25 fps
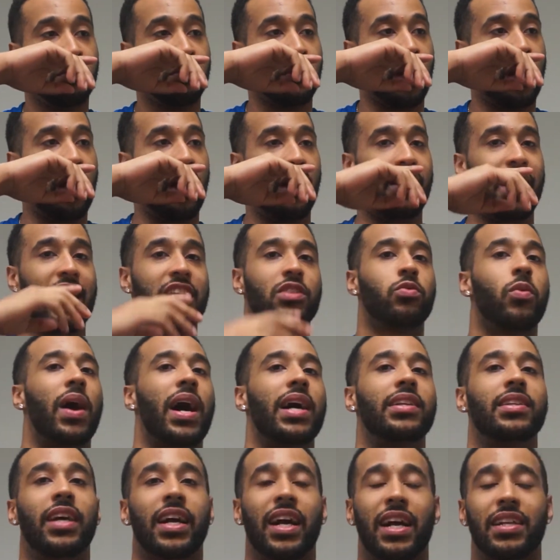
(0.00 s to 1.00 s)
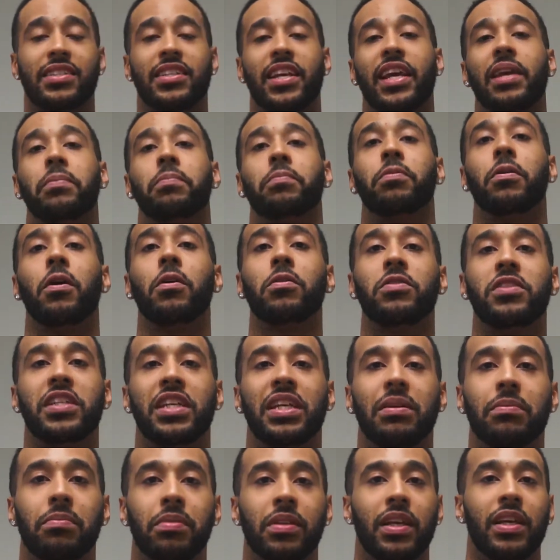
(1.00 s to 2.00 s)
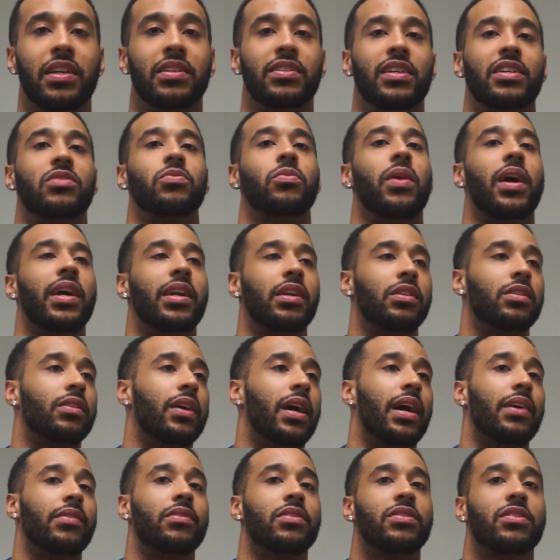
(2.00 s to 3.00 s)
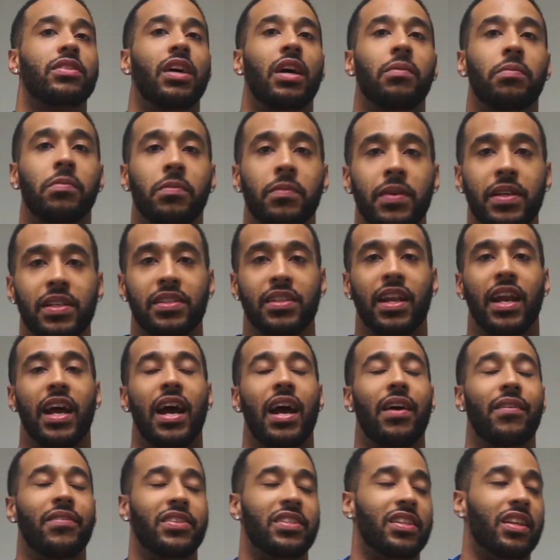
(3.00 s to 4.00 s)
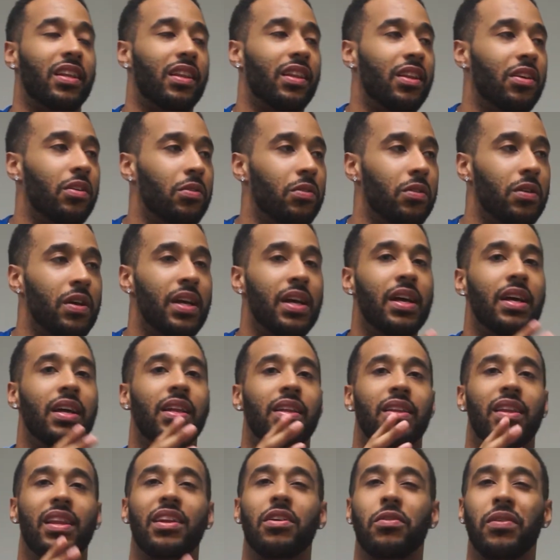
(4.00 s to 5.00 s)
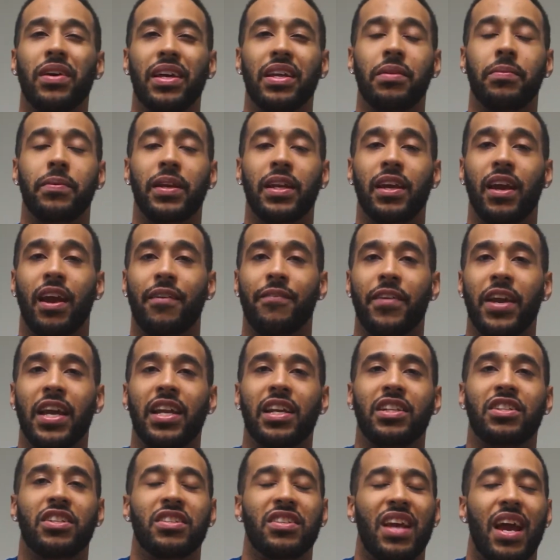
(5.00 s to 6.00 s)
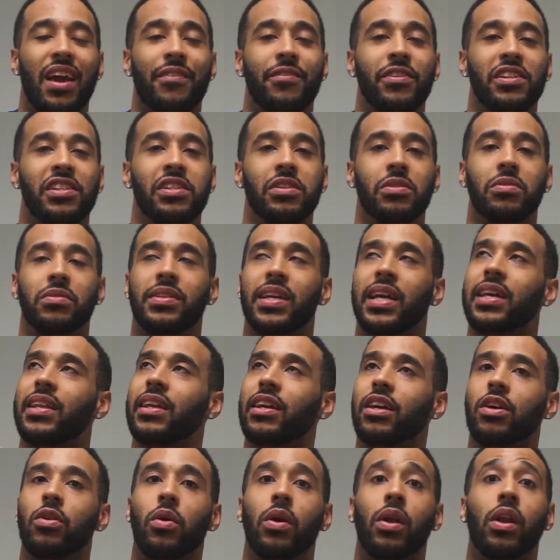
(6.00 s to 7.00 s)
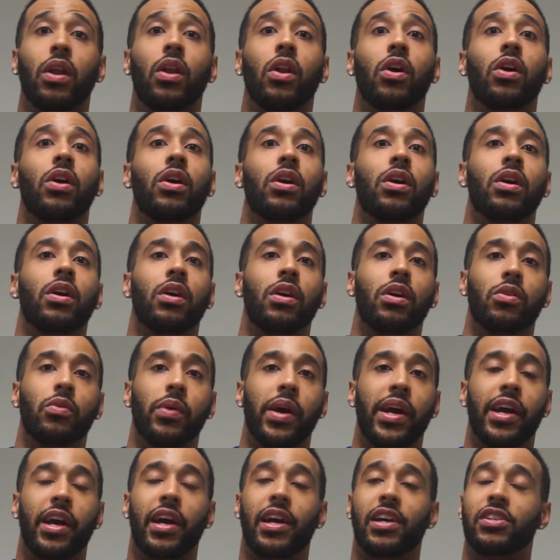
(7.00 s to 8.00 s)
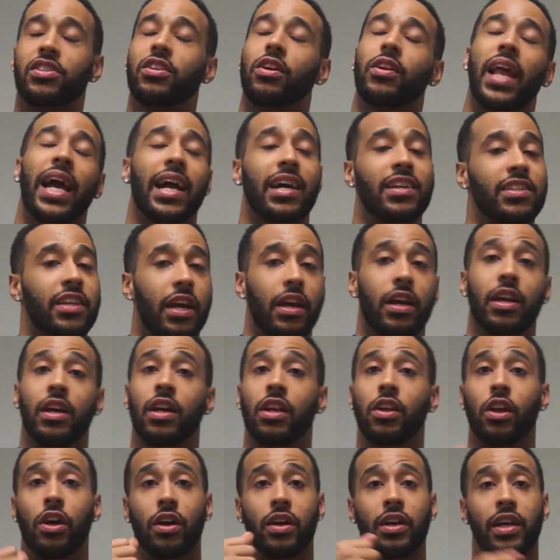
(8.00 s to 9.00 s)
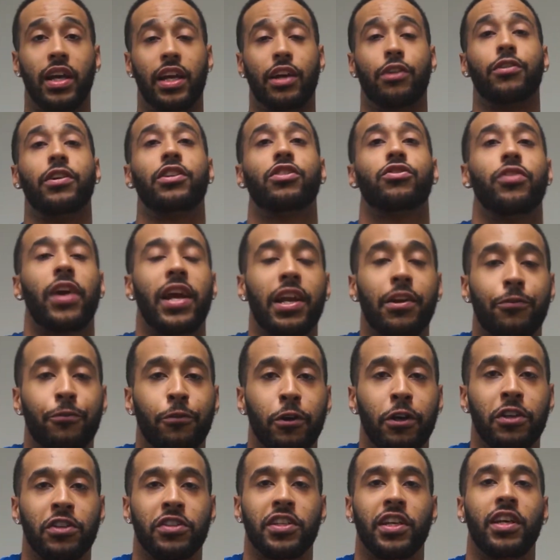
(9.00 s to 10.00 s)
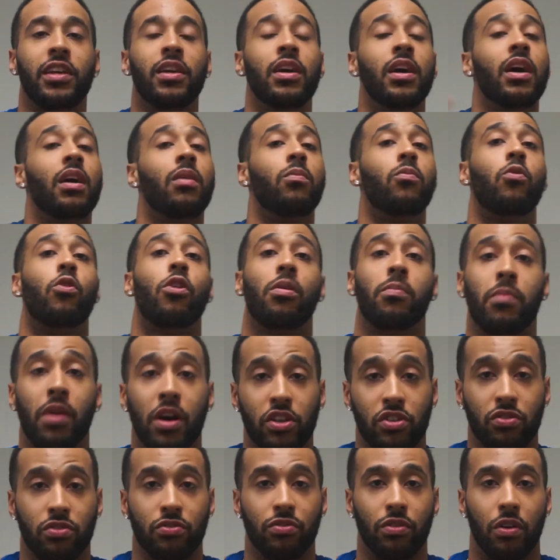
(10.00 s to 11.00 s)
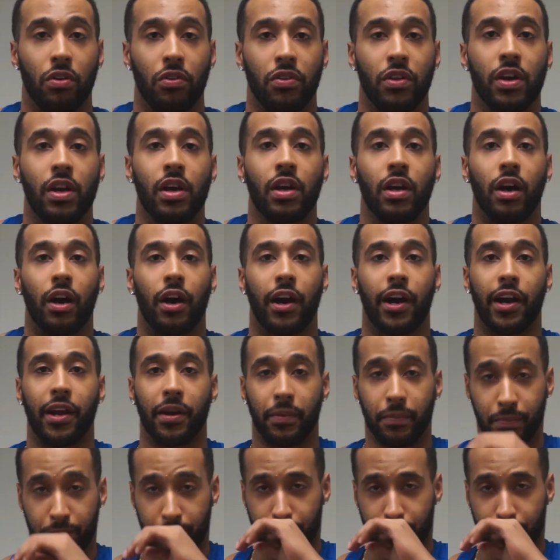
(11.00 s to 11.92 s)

that's why, like, I take protein blends. That's why, you know, I have the supplements that I have. It's the little itty-bitty advantages every single day that go a long way. All right, so like I said, look, increased training frequency, more muscle growth, all right?